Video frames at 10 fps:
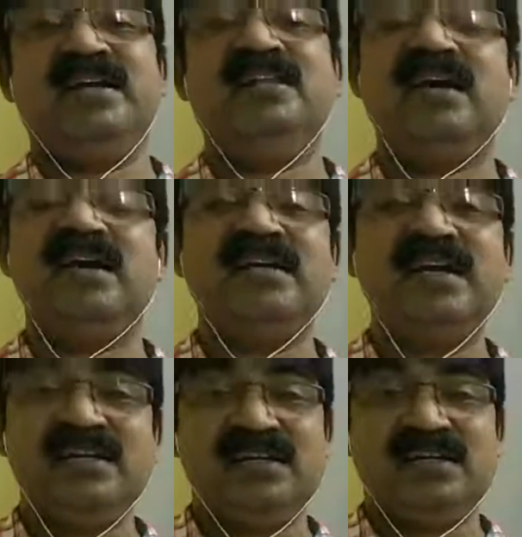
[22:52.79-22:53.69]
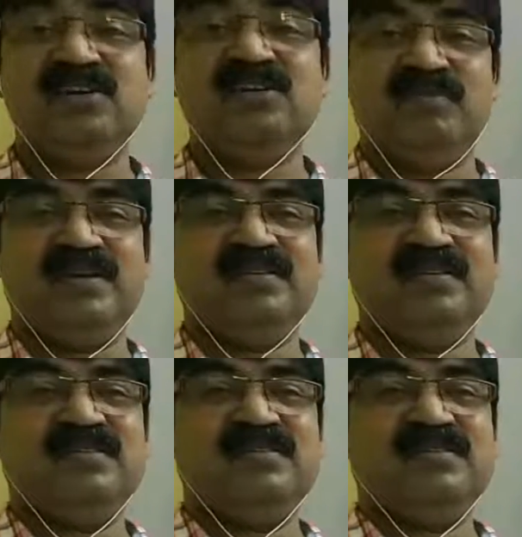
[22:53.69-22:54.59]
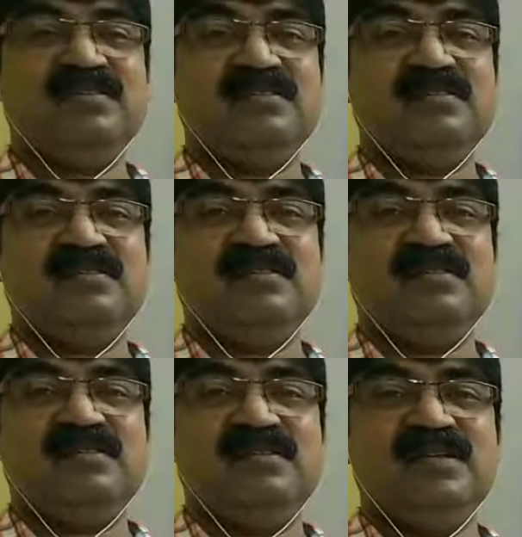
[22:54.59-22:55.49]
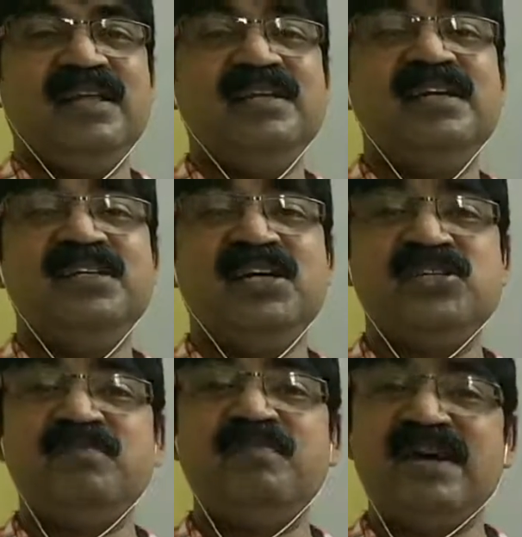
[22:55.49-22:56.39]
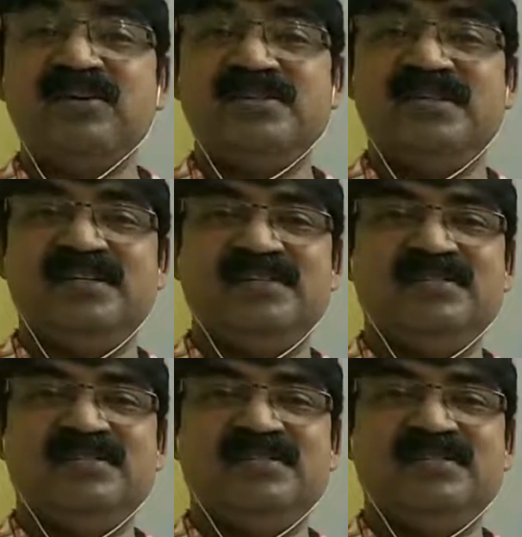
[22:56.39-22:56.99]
in the entire Indian economy, then that is a case of micro study.